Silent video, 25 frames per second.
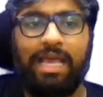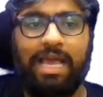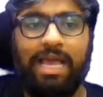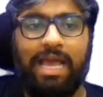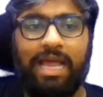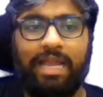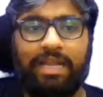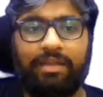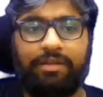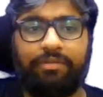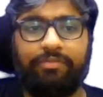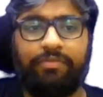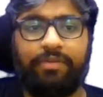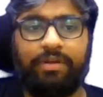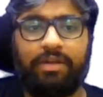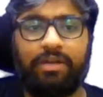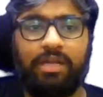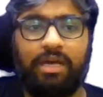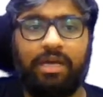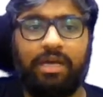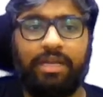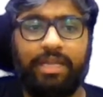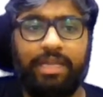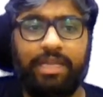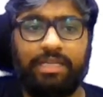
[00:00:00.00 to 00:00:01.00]
and different
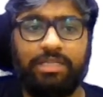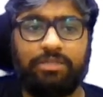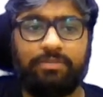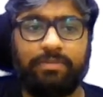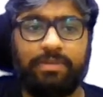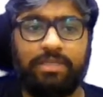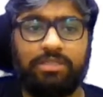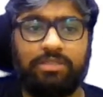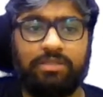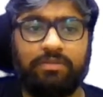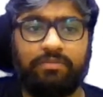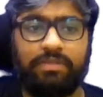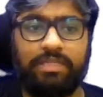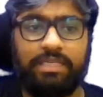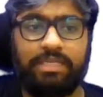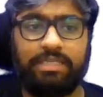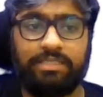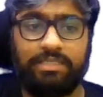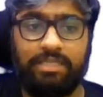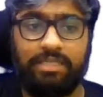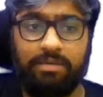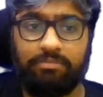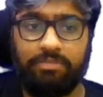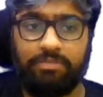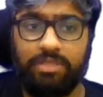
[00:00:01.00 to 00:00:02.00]
arrangements of these
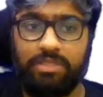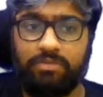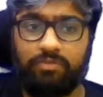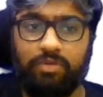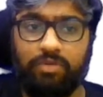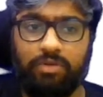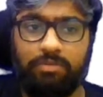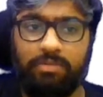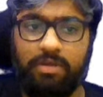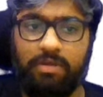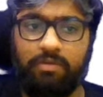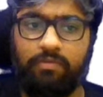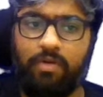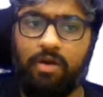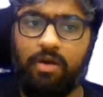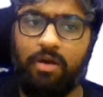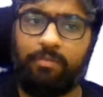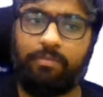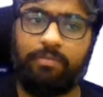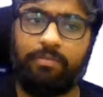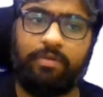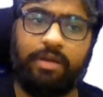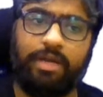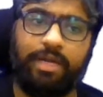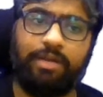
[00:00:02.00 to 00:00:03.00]
numbers would be formed,
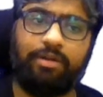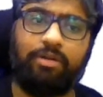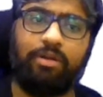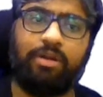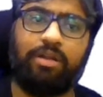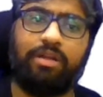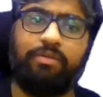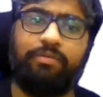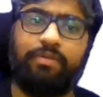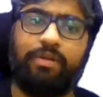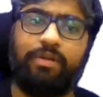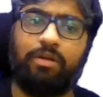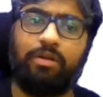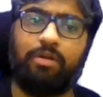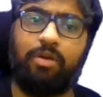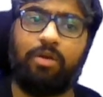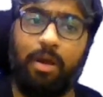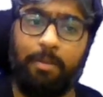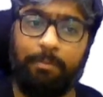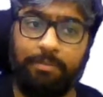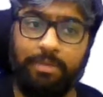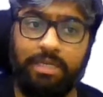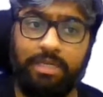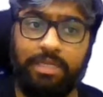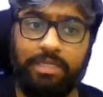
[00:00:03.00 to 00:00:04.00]
right? Or different
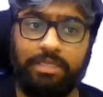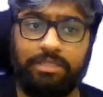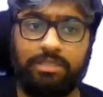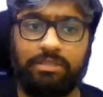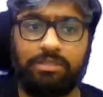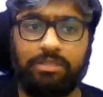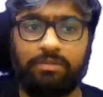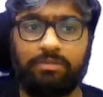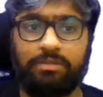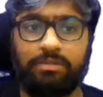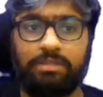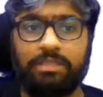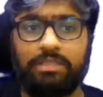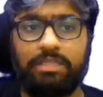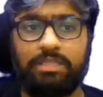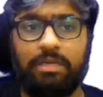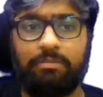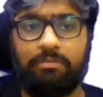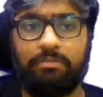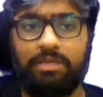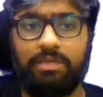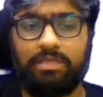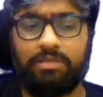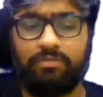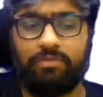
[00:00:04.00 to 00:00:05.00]
combinations of these
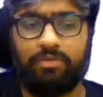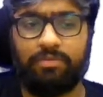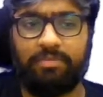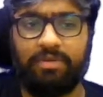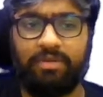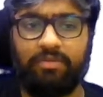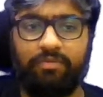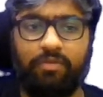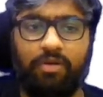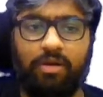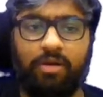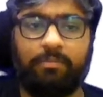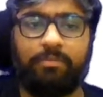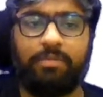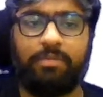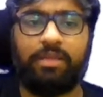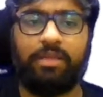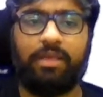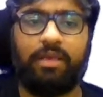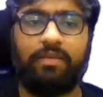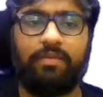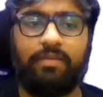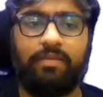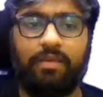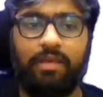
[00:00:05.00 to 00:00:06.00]
numbers would be formed.
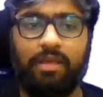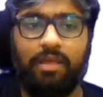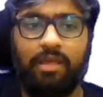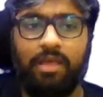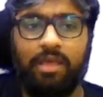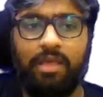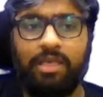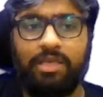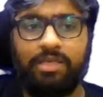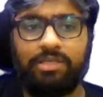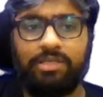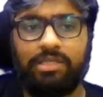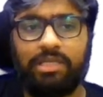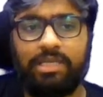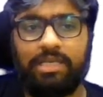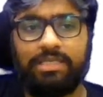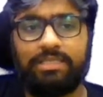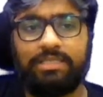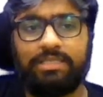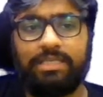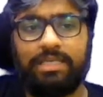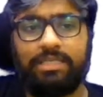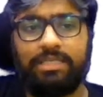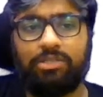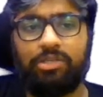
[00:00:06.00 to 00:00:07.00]
Yes, so there's
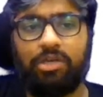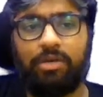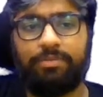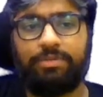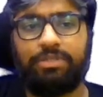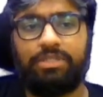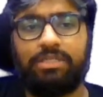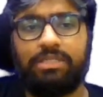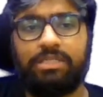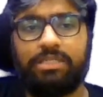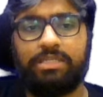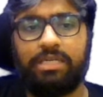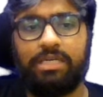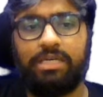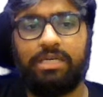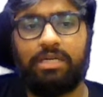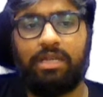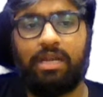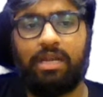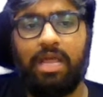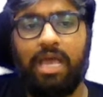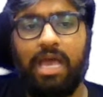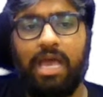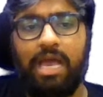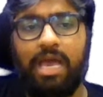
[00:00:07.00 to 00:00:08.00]
6 options here
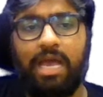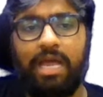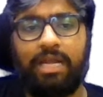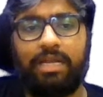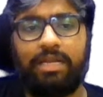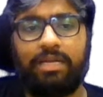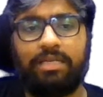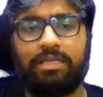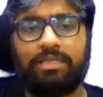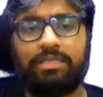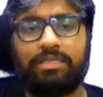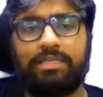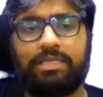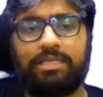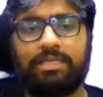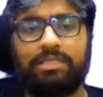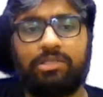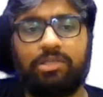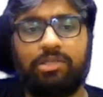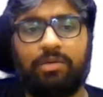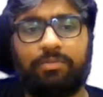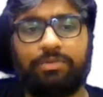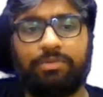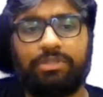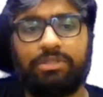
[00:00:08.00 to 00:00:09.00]
and 6
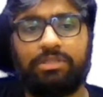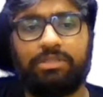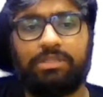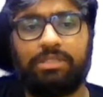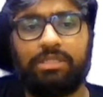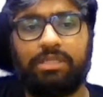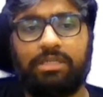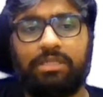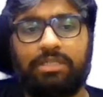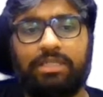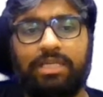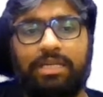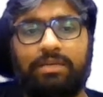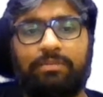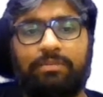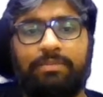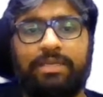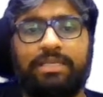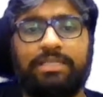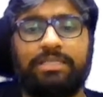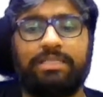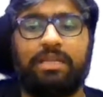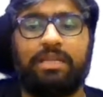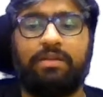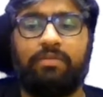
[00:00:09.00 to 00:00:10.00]
options here. That
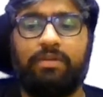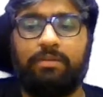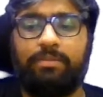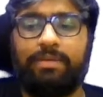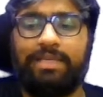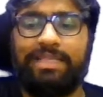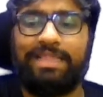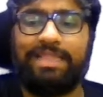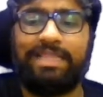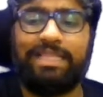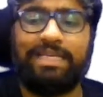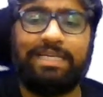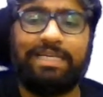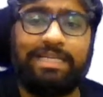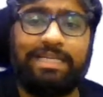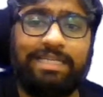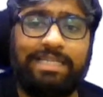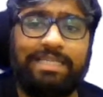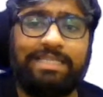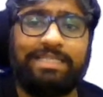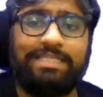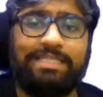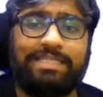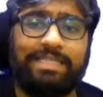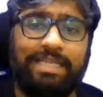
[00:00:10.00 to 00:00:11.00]
means there will be
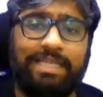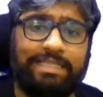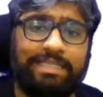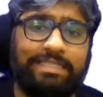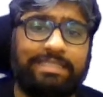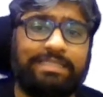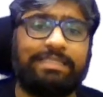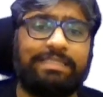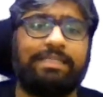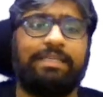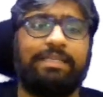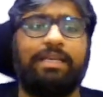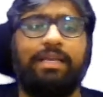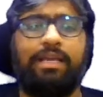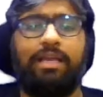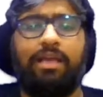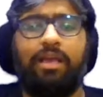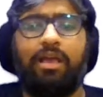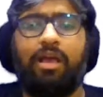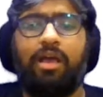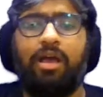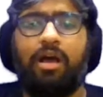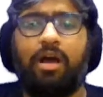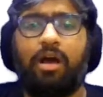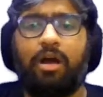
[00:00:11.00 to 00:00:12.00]
36
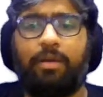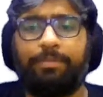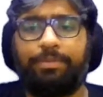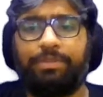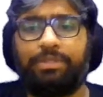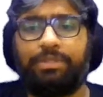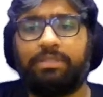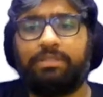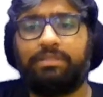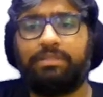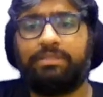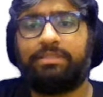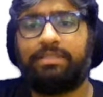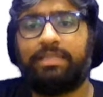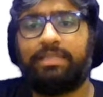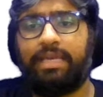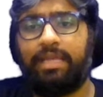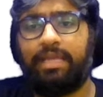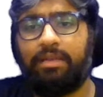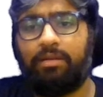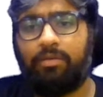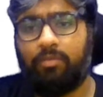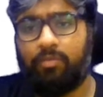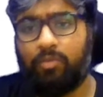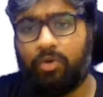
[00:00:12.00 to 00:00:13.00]
options
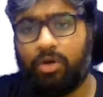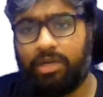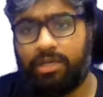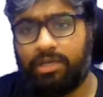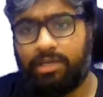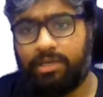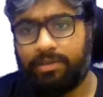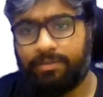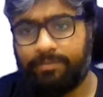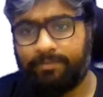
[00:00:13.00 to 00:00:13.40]
in what?